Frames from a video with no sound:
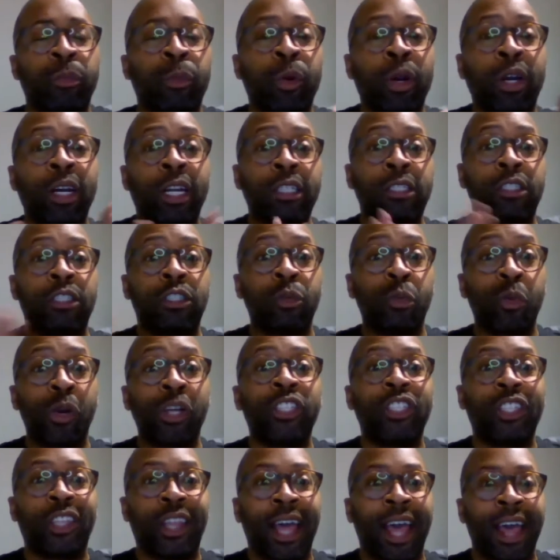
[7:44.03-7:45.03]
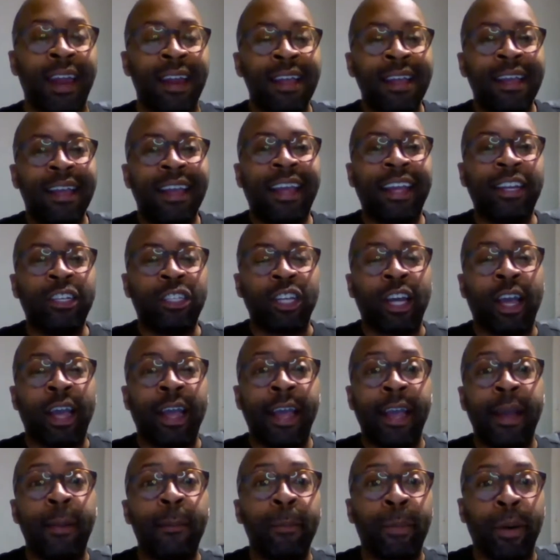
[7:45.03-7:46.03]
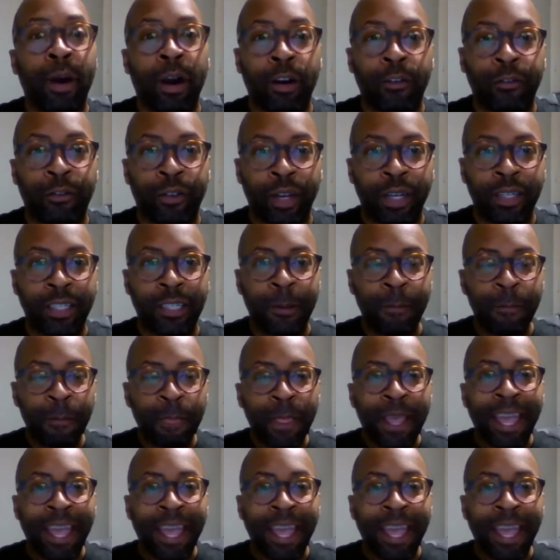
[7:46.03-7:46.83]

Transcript: we're going to switch that into imperfect